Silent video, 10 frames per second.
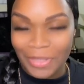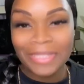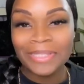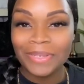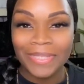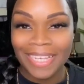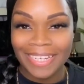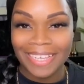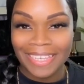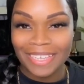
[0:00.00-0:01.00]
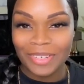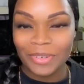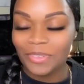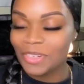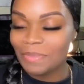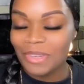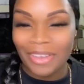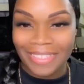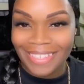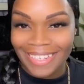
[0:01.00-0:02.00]
it's so tiny, I can't get over it, but
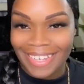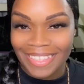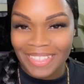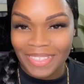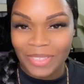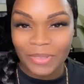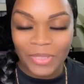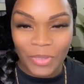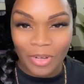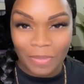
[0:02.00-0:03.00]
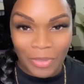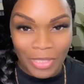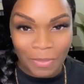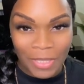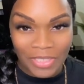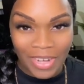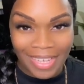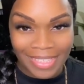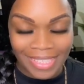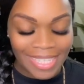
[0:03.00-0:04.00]
on to connect this little adorable
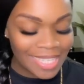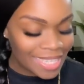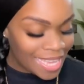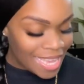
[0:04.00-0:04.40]
Smarttrack link.